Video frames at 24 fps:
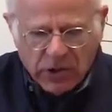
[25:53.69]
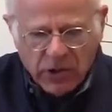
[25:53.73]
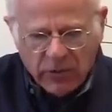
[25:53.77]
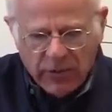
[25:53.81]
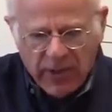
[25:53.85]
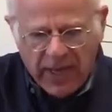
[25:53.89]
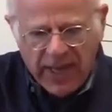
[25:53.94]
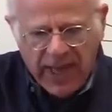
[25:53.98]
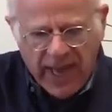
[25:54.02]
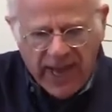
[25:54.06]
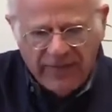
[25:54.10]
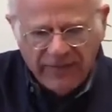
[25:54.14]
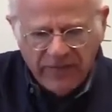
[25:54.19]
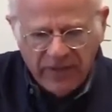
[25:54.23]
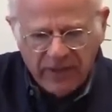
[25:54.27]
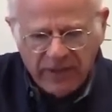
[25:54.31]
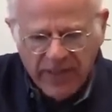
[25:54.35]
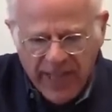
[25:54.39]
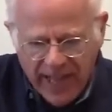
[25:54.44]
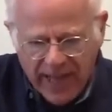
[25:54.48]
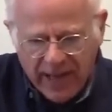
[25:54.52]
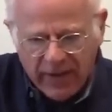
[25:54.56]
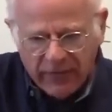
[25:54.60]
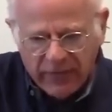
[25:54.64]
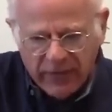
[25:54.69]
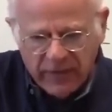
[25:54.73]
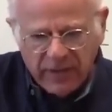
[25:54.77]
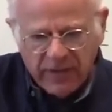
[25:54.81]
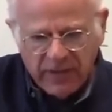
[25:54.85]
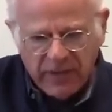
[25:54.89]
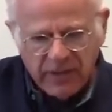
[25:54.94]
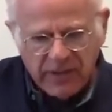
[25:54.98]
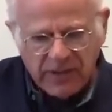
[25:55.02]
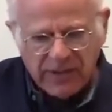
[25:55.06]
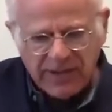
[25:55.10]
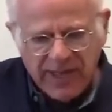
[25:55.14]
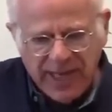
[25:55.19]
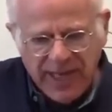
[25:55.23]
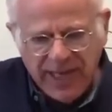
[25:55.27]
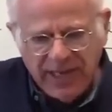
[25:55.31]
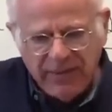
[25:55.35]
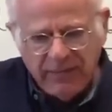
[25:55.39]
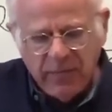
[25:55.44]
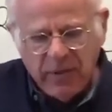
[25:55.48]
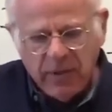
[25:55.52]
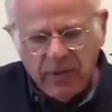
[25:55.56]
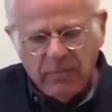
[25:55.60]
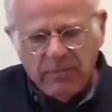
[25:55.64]
so they have now the
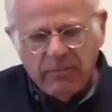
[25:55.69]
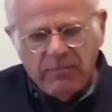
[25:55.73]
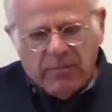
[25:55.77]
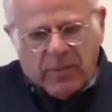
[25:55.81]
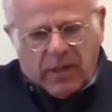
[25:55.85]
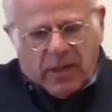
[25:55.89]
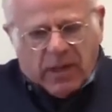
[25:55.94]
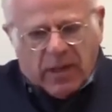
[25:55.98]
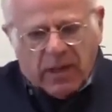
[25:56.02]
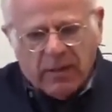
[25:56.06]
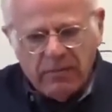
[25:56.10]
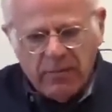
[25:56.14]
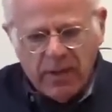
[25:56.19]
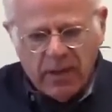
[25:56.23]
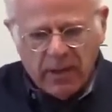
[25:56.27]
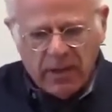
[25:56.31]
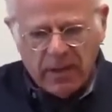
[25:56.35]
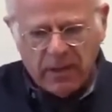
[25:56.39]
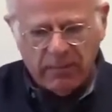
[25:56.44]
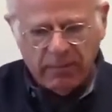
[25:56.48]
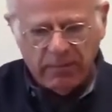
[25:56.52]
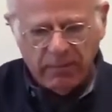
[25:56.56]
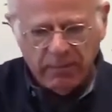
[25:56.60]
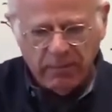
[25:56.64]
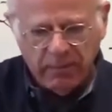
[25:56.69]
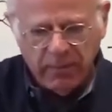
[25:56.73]
same uh, uh,